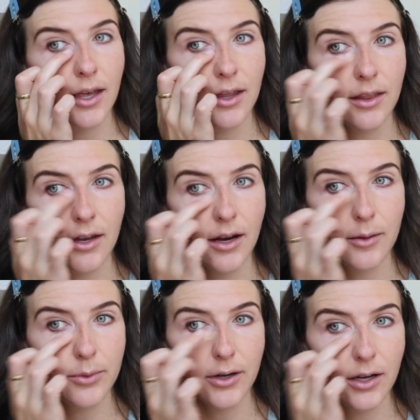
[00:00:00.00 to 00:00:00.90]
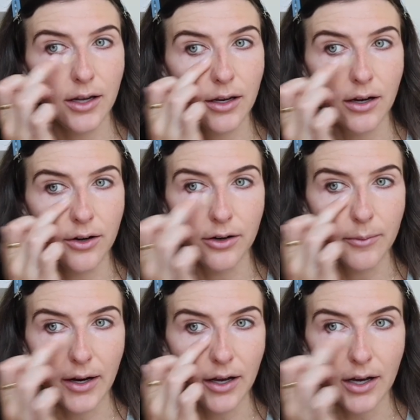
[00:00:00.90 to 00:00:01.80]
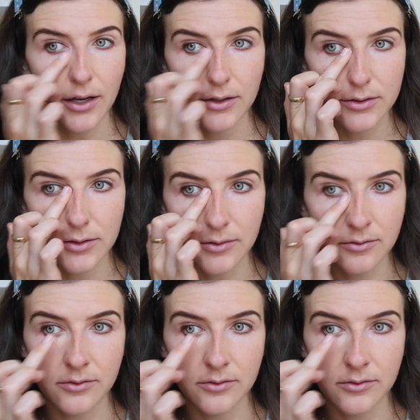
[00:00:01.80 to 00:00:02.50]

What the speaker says: And then I put it under my eyes.